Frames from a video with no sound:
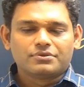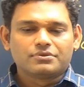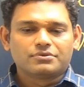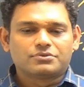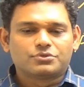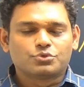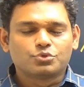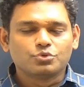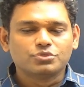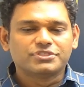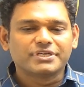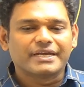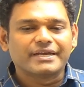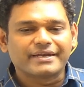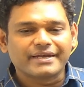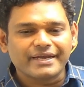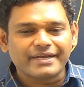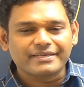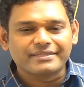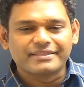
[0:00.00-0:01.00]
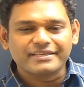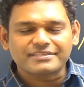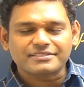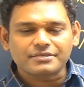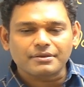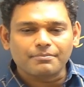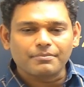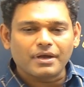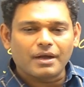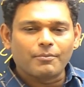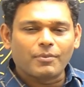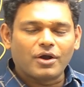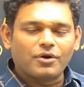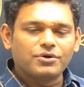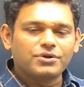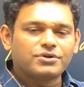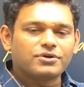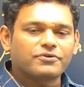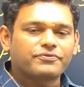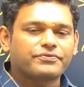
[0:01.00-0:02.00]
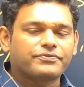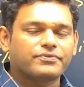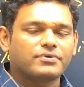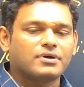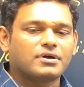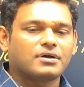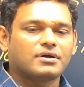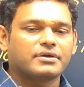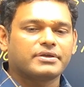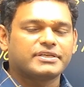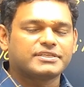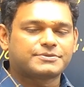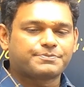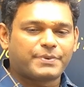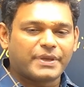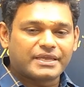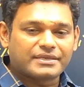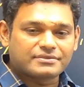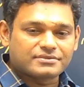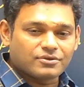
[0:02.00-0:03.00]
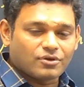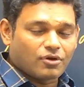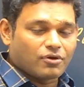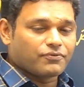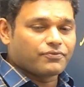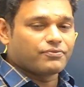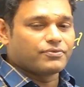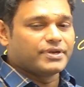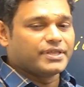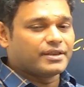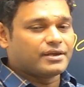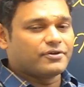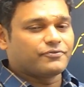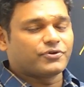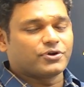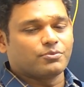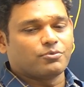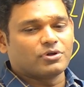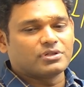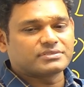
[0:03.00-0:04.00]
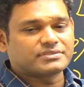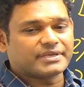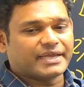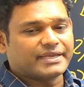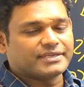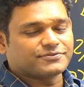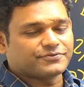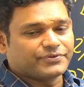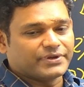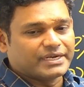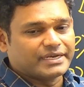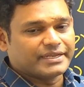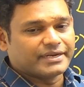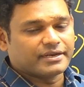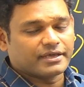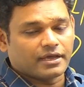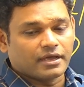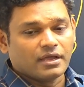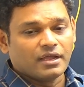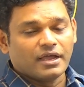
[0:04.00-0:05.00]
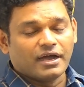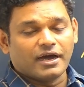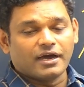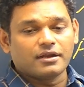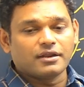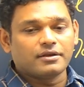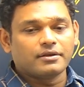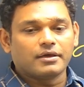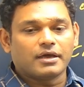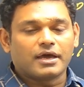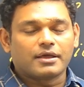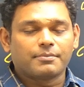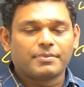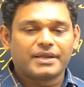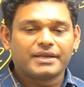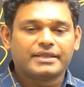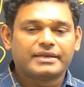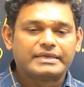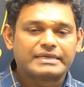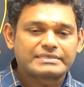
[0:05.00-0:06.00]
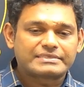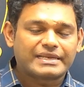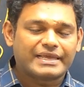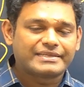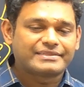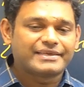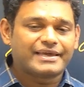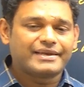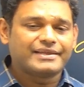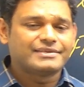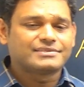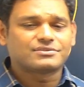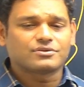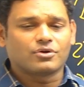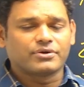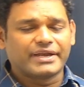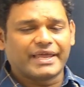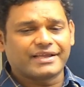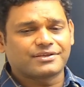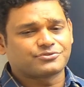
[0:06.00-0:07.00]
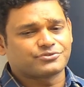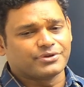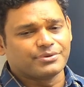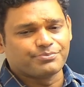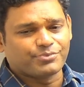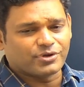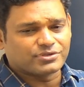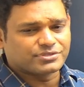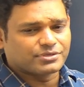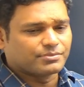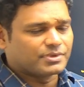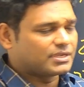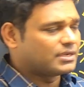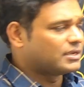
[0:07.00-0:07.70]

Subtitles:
to generate this some amount of space of nearly football size field in urban areas like there is next to impossible.